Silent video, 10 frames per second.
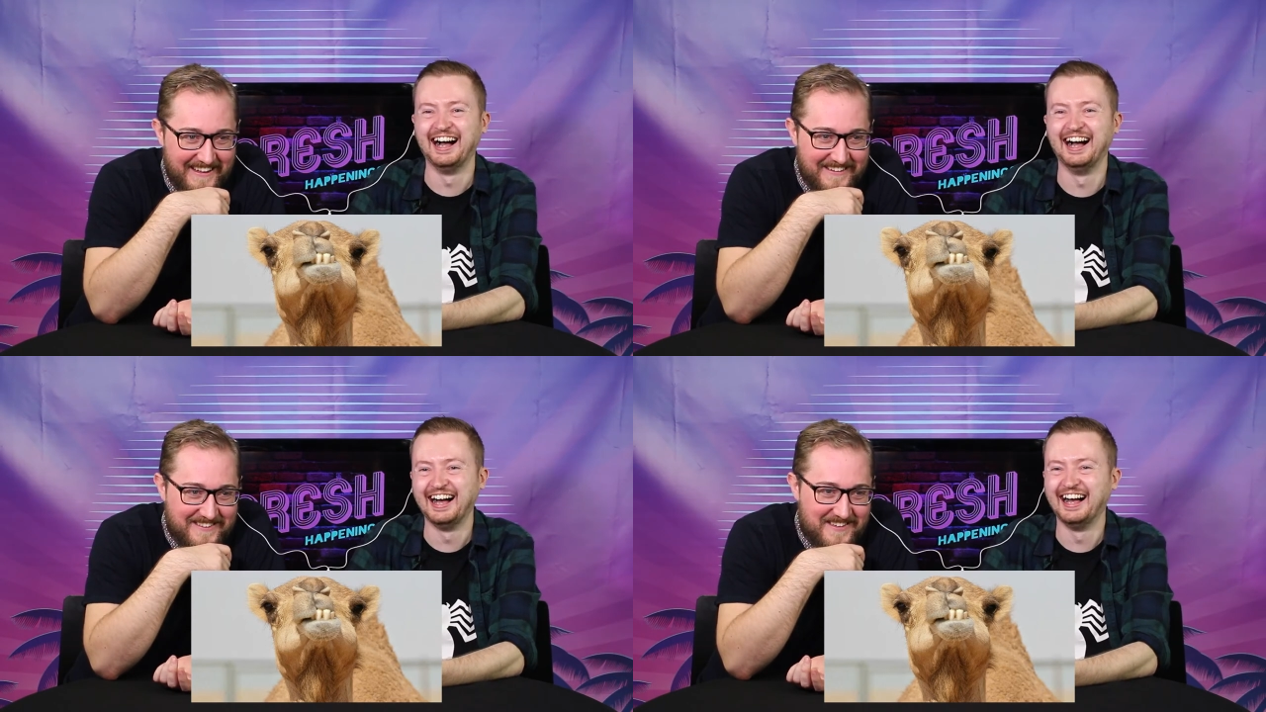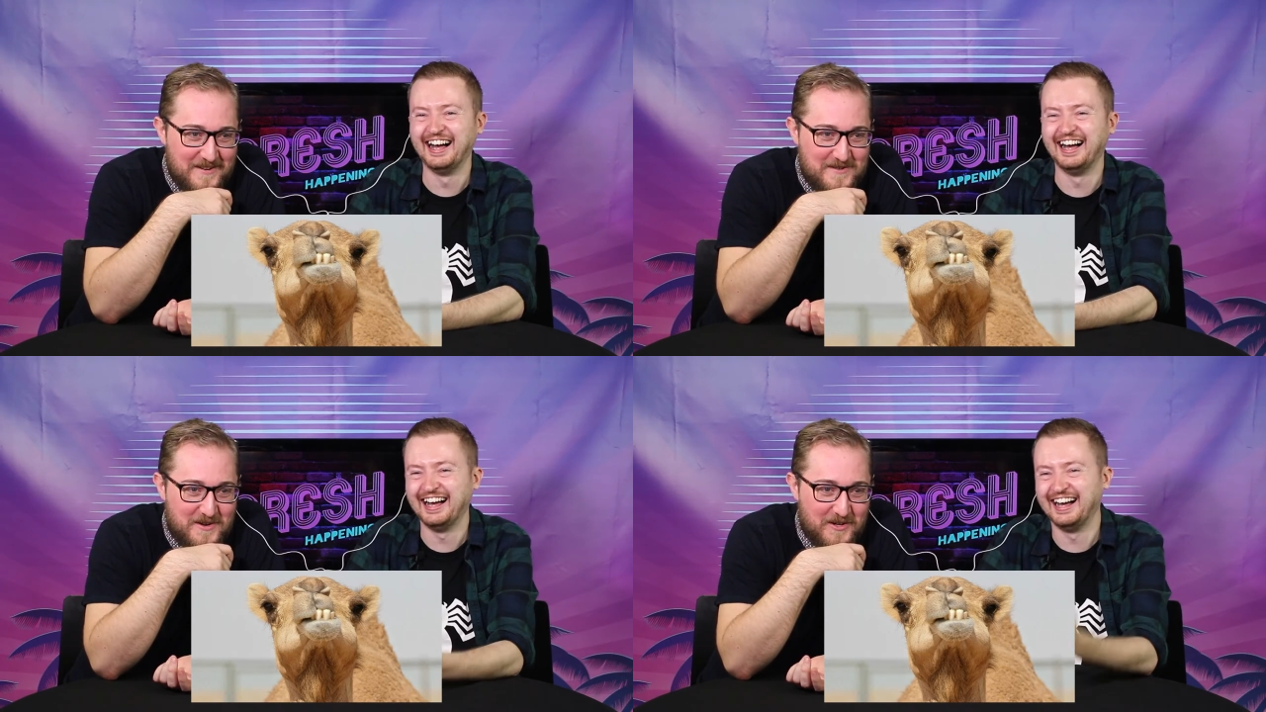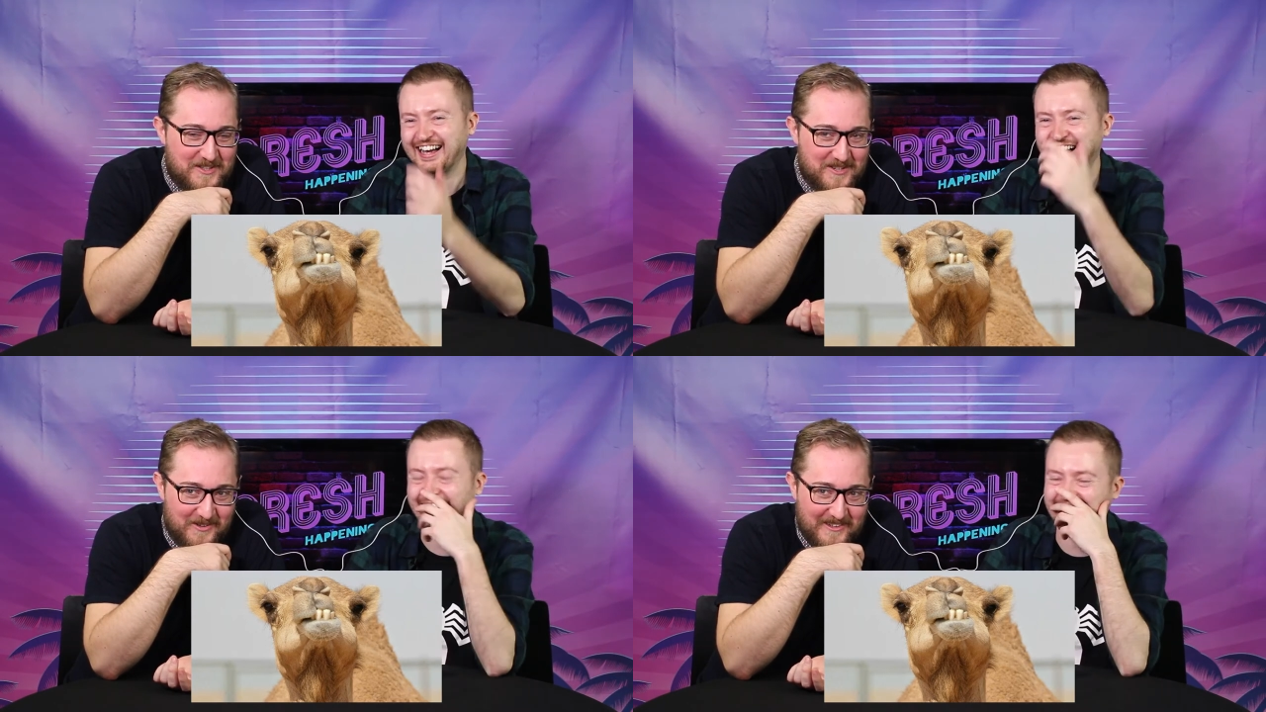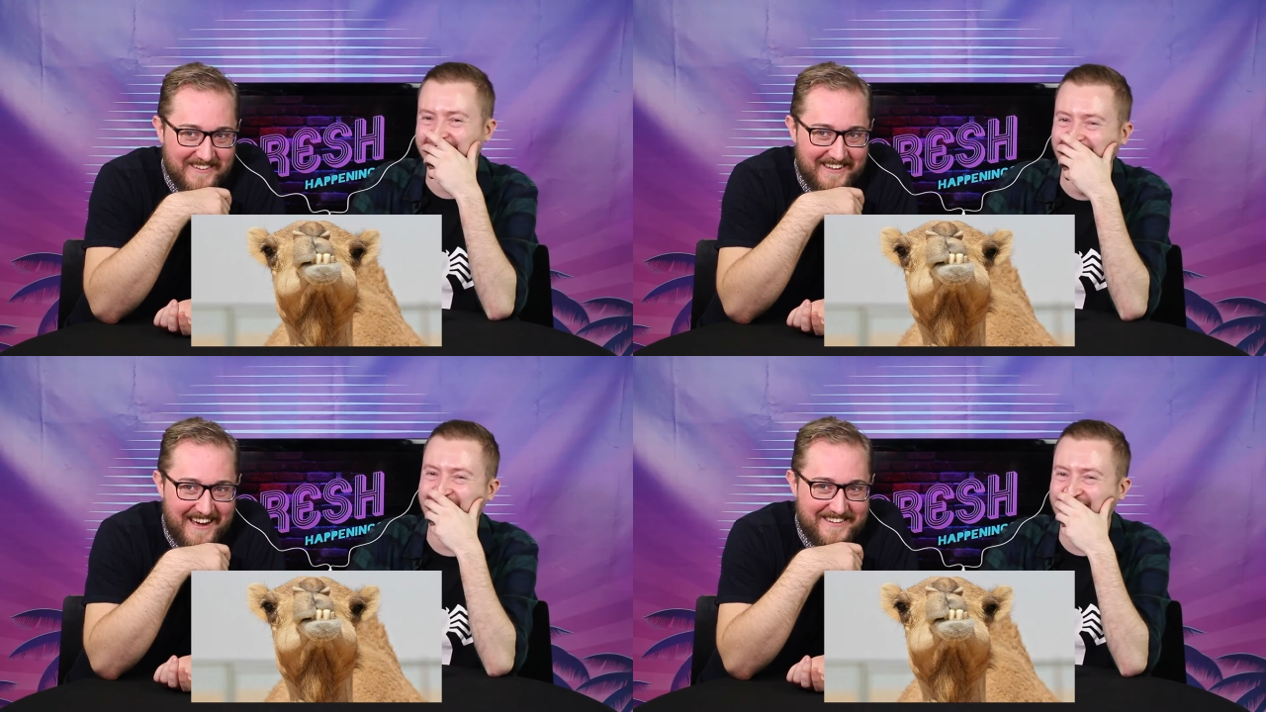Speaker 1: That's so guttural.
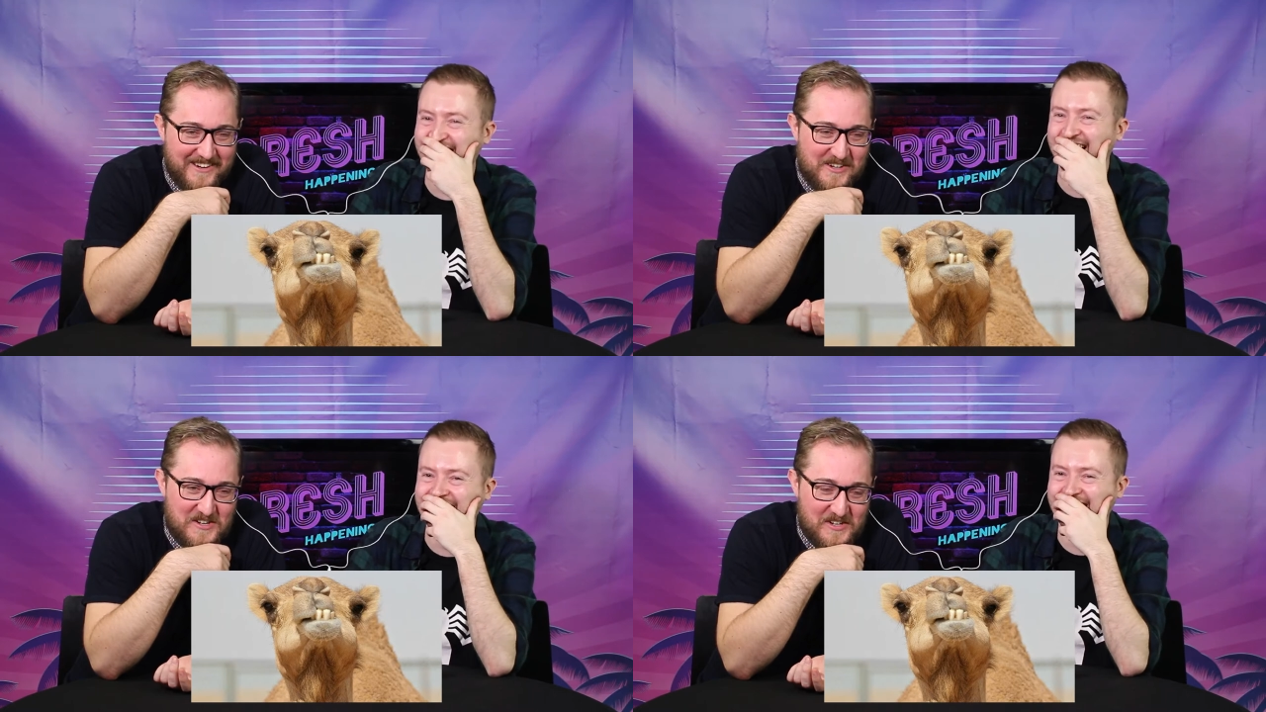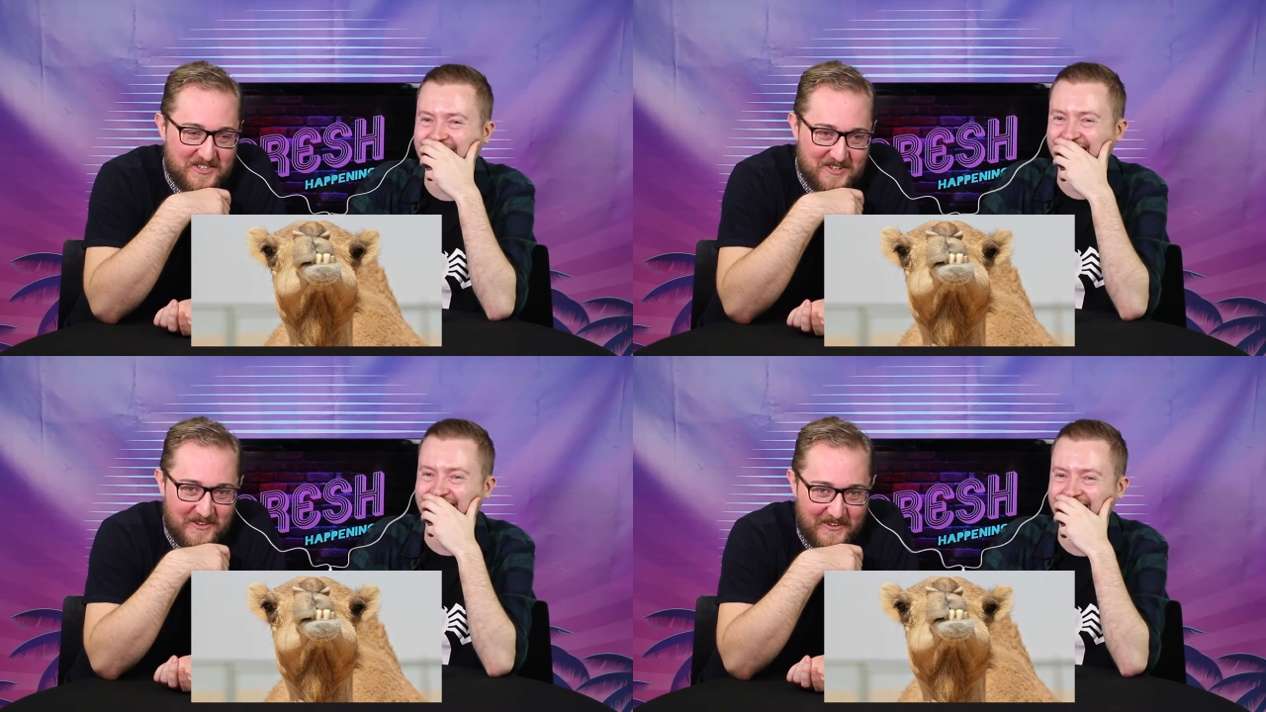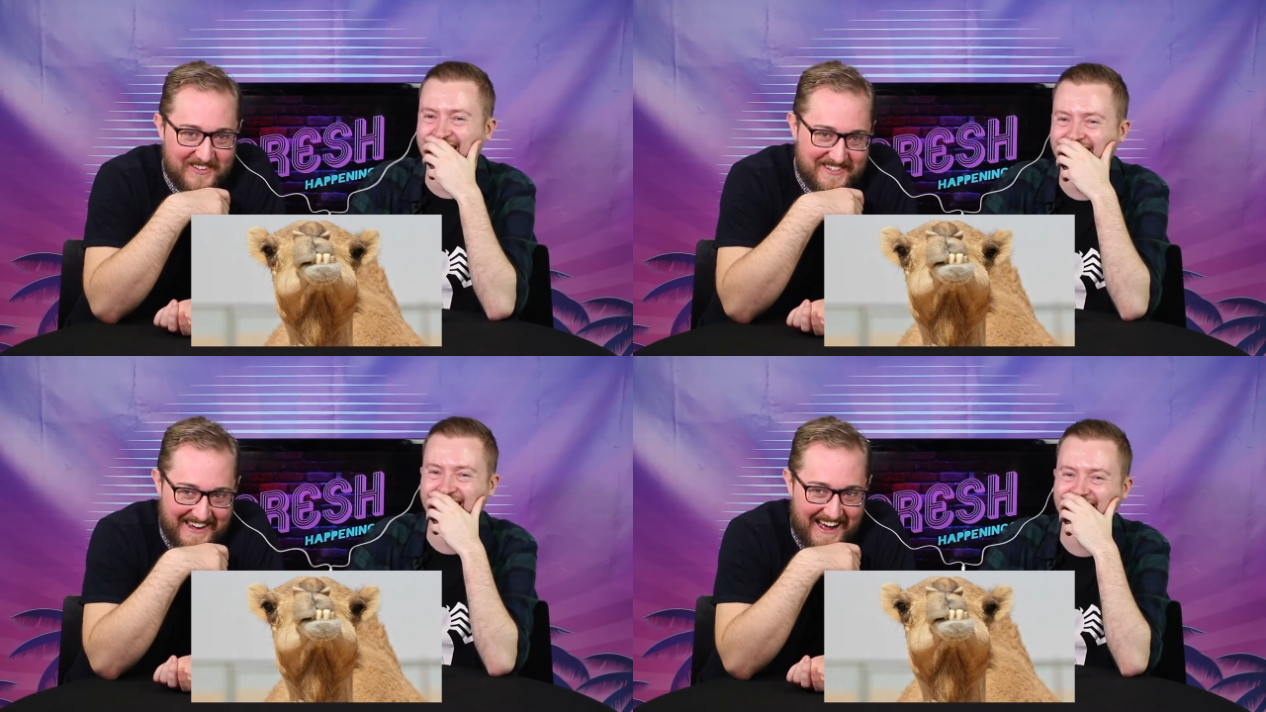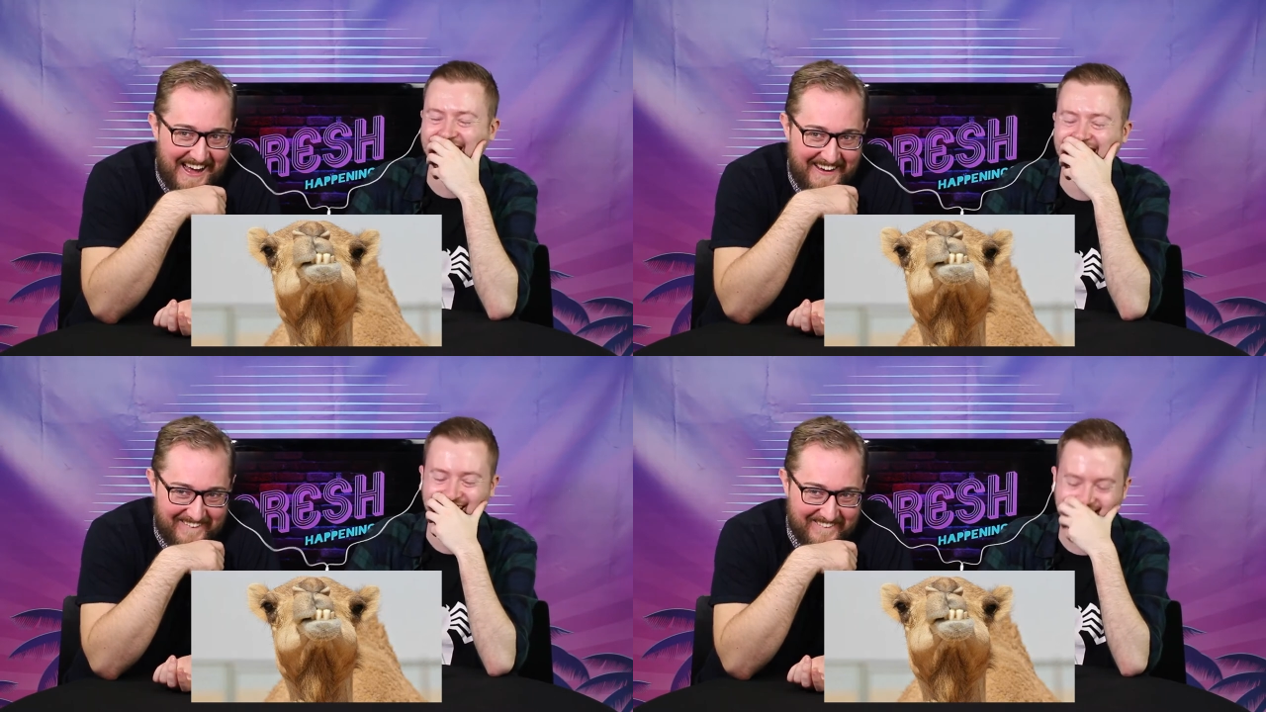That is a guttural
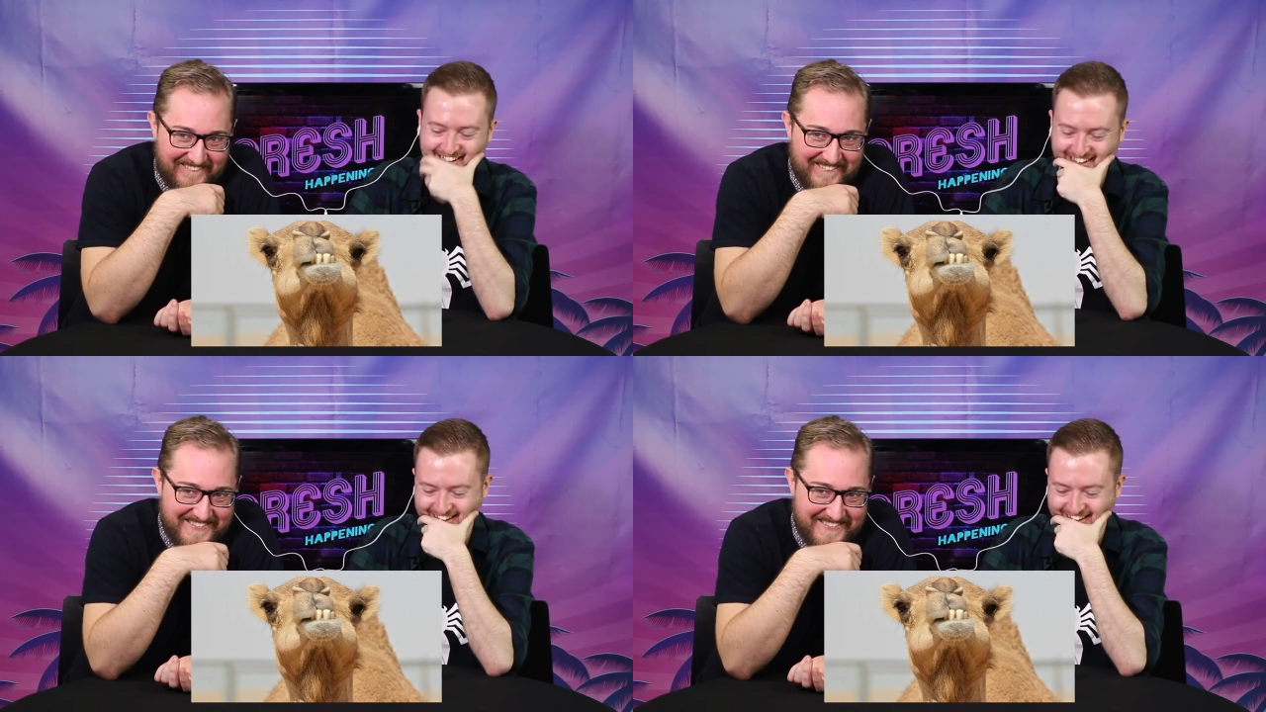sound.